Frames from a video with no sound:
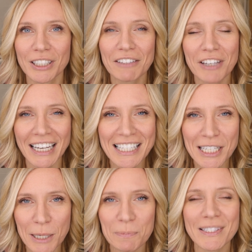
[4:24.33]
give you any
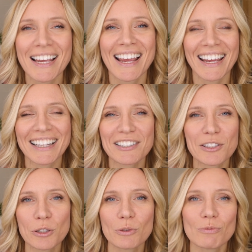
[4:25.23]
tips, it's
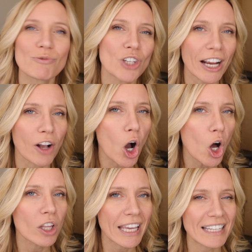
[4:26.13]
to check
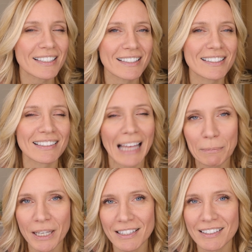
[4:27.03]
all cases,
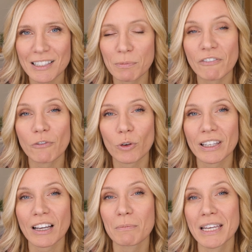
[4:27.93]
lab cases, before
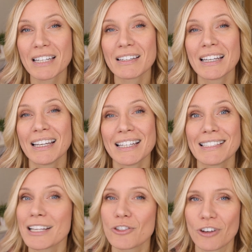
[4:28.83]
they come in,
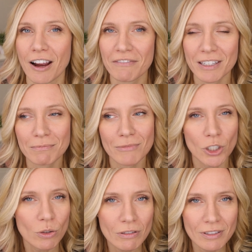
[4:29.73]
test drive them,
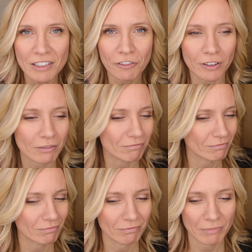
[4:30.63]
use different
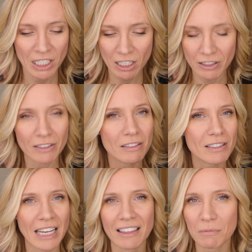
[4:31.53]
materials,
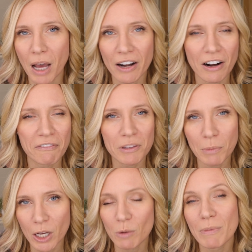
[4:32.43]
take them on and off the
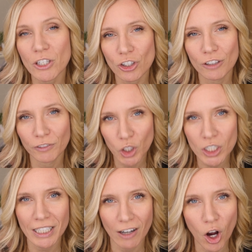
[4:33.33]
model. Make sure you've
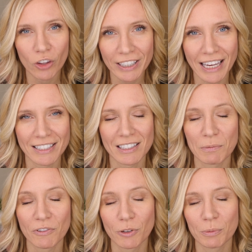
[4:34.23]
looked at all the cases
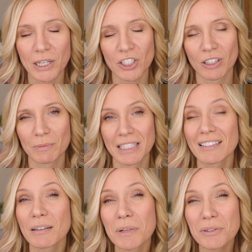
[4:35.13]
before the patient comes in.
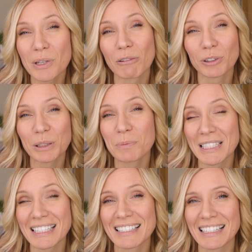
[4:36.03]
Sometimes we get really
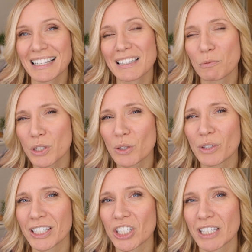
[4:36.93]
busy as dentists and we don't
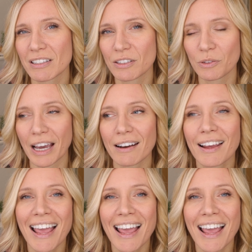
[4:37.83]
get a chance to do that.